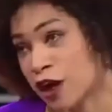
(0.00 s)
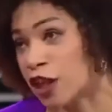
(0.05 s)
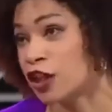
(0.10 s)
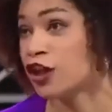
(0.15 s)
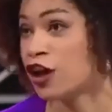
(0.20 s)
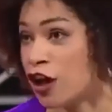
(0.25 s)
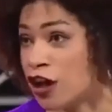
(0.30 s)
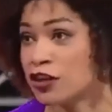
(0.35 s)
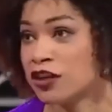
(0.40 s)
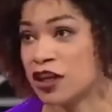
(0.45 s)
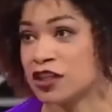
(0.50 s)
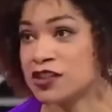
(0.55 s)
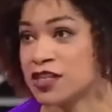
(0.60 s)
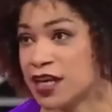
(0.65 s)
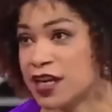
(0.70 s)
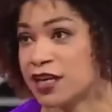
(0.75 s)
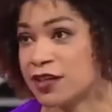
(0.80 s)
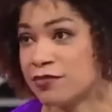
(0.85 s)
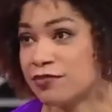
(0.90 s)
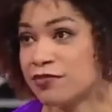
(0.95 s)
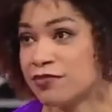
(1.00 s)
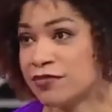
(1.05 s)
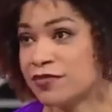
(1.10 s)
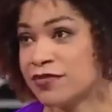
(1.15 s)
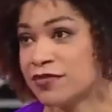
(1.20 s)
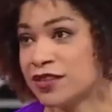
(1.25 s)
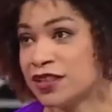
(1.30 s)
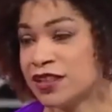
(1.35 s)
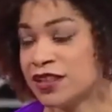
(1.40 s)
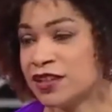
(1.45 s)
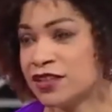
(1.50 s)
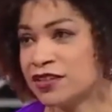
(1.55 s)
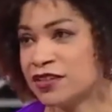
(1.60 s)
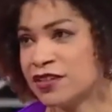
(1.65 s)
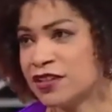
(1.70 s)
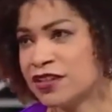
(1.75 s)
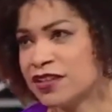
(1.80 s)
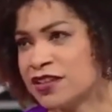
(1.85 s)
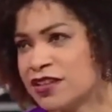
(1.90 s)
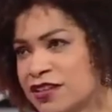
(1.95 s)
for a long, long time. Yeah, so that's what I.
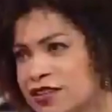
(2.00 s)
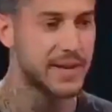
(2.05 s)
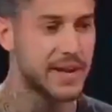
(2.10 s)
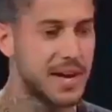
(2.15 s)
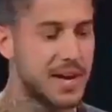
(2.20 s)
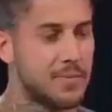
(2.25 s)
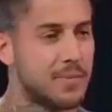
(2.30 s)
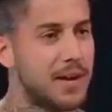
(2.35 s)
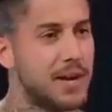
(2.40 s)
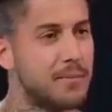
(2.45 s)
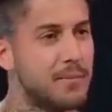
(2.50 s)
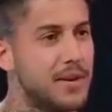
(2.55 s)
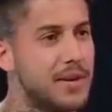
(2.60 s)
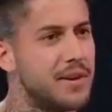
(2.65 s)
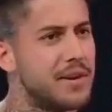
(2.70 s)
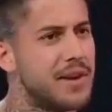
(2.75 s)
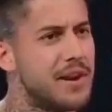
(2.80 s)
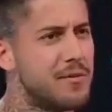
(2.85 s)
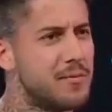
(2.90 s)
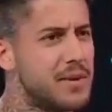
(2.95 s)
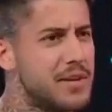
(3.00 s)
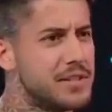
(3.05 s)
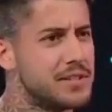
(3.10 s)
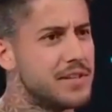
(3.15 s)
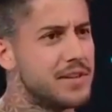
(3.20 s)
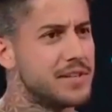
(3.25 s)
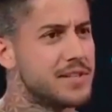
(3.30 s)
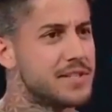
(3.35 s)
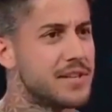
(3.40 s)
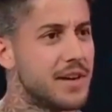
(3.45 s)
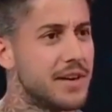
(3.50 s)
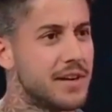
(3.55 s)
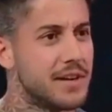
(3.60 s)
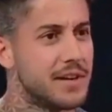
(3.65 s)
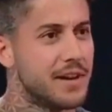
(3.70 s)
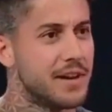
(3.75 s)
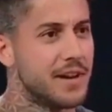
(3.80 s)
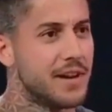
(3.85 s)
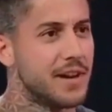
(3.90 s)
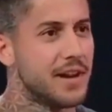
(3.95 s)
That was my game plan, being on everybody's good side.
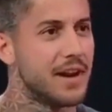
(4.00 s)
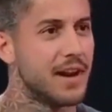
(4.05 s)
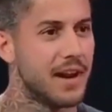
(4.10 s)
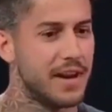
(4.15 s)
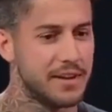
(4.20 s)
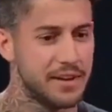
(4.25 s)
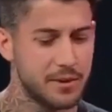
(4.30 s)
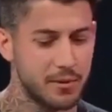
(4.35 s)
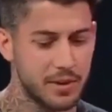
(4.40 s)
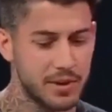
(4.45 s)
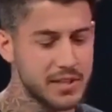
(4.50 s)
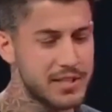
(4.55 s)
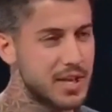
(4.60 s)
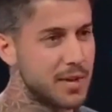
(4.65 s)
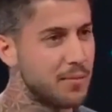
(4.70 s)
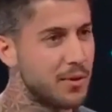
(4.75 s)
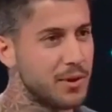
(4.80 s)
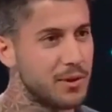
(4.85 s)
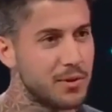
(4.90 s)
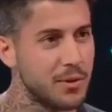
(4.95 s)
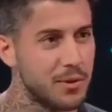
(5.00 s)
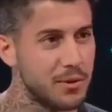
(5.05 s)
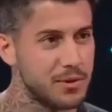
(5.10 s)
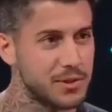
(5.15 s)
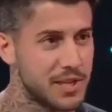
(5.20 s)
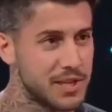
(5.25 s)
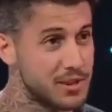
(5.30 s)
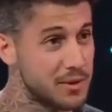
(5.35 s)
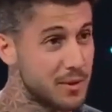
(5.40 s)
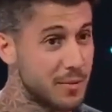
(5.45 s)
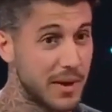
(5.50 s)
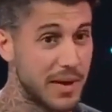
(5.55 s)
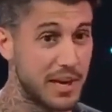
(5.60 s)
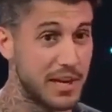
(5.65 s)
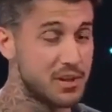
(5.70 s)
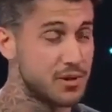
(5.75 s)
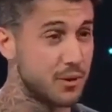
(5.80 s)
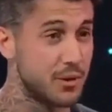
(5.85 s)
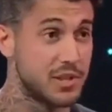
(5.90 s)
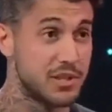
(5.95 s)
Mm -hmm. I didn't want to step on toes. That's why my
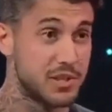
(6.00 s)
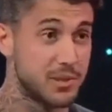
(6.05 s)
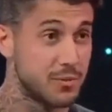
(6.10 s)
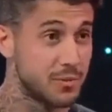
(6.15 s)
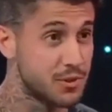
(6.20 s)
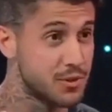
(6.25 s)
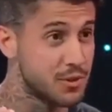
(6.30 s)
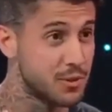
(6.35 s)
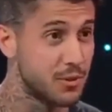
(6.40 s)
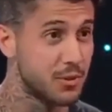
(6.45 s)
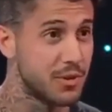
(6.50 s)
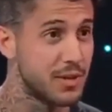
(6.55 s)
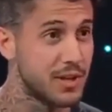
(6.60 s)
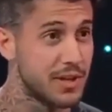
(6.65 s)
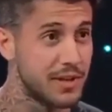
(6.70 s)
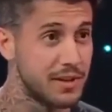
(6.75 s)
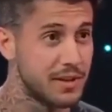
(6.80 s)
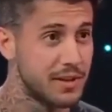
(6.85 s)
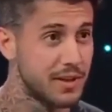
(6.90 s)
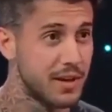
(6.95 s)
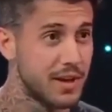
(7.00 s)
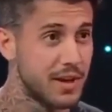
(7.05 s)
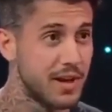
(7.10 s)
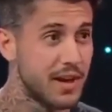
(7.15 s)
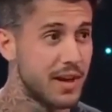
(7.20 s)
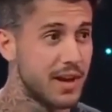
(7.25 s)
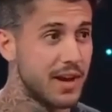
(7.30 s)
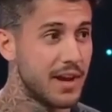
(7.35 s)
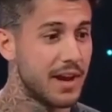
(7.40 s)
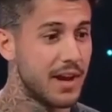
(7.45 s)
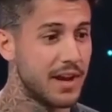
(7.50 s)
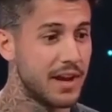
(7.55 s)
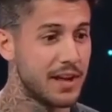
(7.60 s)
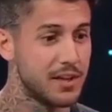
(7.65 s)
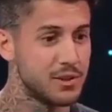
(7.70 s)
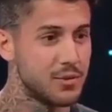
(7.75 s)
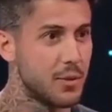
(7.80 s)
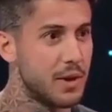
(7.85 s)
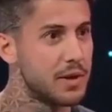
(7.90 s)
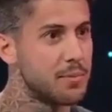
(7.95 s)
HOHs were so clean. Yeah. And I
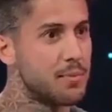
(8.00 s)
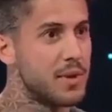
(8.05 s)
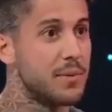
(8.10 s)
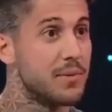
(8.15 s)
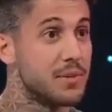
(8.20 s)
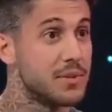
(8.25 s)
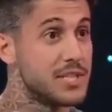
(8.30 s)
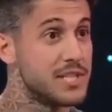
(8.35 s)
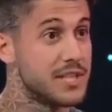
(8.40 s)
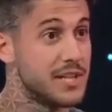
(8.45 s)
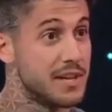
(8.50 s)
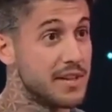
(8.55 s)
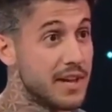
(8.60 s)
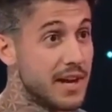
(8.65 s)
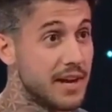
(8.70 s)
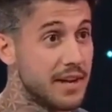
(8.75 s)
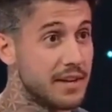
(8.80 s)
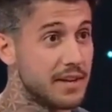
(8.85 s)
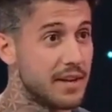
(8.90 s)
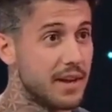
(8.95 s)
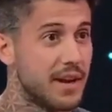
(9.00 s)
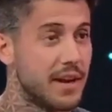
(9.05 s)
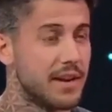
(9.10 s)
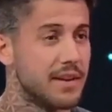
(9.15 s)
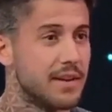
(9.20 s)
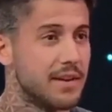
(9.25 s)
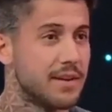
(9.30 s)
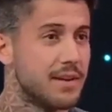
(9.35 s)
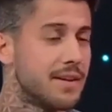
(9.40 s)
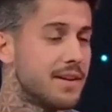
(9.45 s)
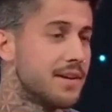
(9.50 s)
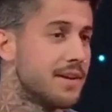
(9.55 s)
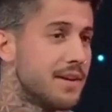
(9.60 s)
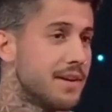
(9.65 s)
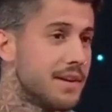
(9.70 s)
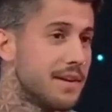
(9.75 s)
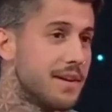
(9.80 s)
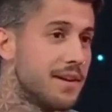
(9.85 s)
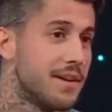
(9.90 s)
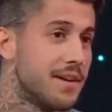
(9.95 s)
just wanted they people were. to see that and
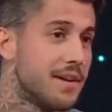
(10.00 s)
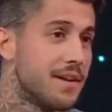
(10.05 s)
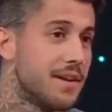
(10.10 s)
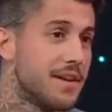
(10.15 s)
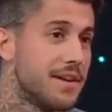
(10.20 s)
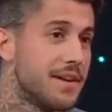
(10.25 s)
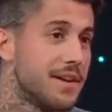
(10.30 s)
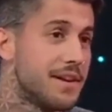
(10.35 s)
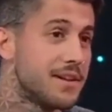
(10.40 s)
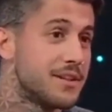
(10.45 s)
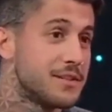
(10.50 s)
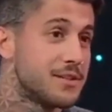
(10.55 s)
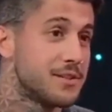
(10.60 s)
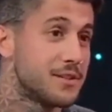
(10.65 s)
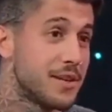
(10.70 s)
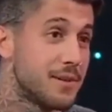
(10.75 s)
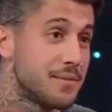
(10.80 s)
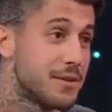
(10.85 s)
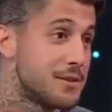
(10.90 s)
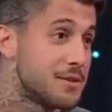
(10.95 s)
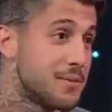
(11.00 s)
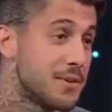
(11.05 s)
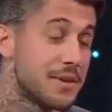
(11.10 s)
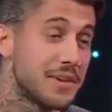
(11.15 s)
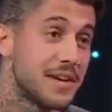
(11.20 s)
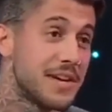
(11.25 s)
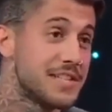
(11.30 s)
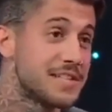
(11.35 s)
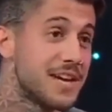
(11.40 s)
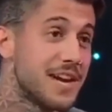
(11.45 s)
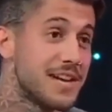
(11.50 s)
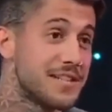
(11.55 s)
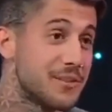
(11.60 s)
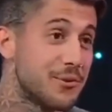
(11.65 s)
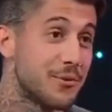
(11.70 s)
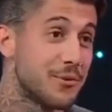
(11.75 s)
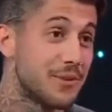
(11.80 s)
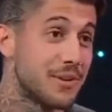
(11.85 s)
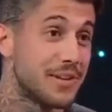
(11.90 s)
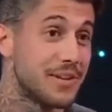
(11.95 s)
sometimes being the nice guy is
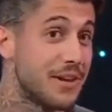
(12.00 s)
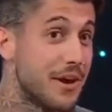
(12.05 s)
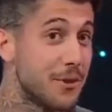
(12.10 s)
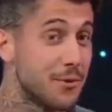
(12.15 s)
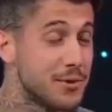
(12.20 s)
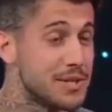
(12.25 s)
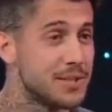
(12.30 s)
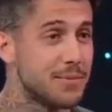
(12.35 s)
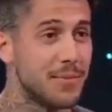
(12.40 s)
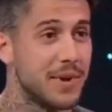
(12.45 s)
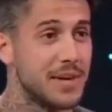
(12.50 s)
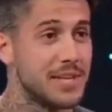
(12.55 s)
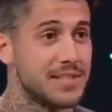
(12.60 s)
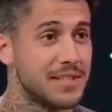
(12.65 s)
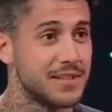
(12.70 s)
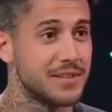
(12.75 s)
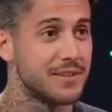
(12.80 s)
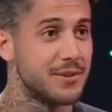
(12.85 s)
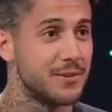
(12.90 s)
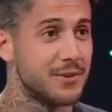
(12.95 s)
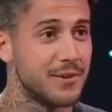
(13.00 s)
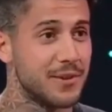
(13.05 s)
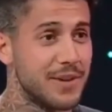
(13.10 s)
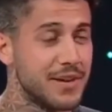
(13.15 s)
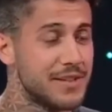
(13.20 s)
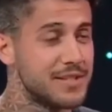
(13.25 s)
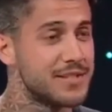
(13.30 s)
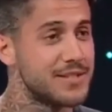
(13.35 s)
not always the best thing to do. Oh right?